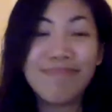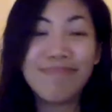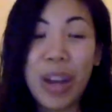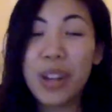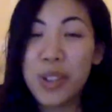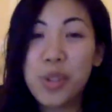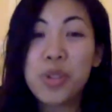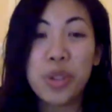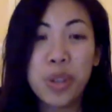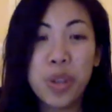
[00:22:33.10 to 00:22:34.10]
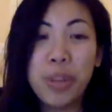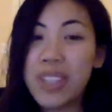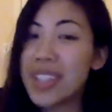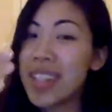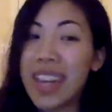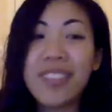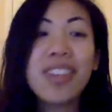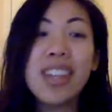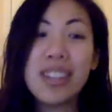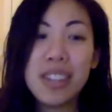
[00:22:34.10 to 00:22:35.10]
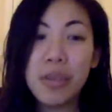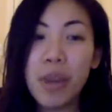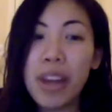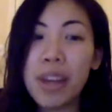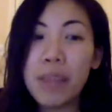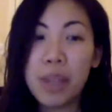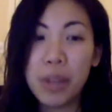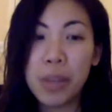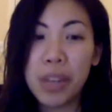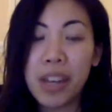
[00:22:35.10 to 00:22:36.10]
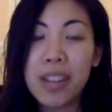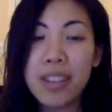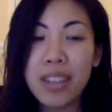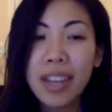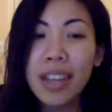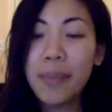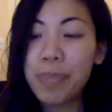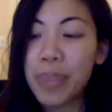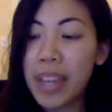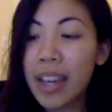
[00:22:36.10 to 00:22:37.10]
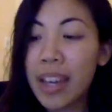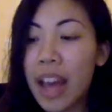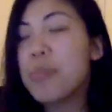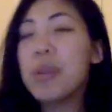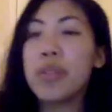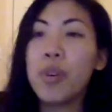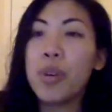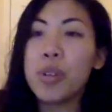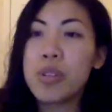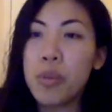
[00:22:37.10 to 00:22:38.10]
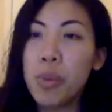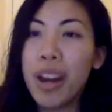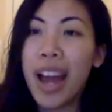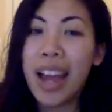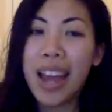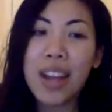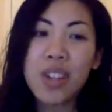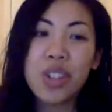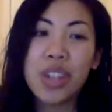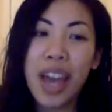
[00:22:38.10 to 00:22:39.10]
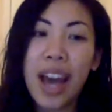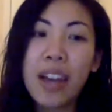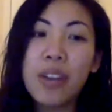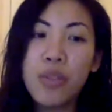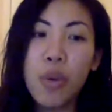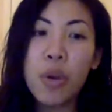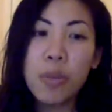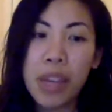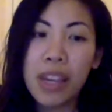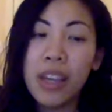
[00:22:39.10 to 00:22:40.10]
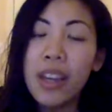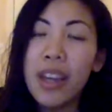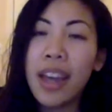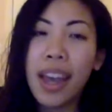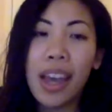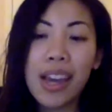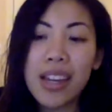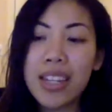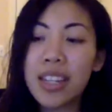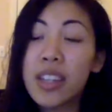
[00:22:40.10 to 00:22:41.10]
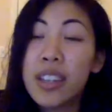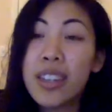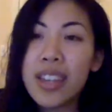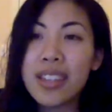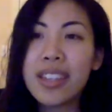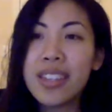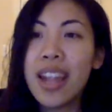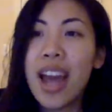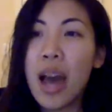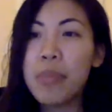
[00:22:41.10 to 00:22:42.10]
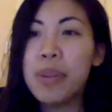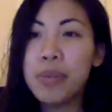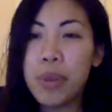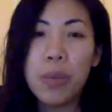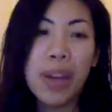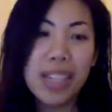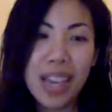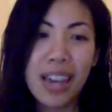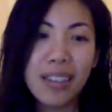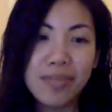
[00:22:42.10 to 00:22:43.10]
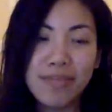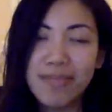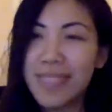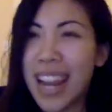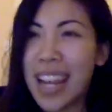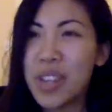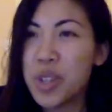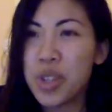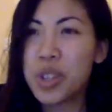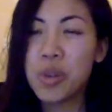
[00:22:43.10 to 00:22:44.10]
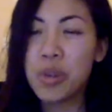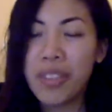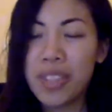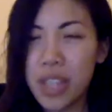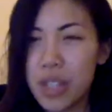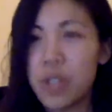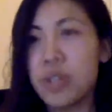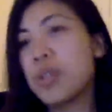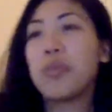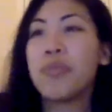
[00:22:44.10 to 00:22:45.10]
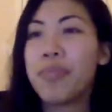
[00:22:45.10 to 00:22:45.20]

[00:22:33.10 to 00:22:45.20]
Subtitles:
Gratitude journal, which is kind of connected to why I'm here, because it allowed me to focus on what I actually had for me and good things that did happen throughout my day that I usually don't give attention to.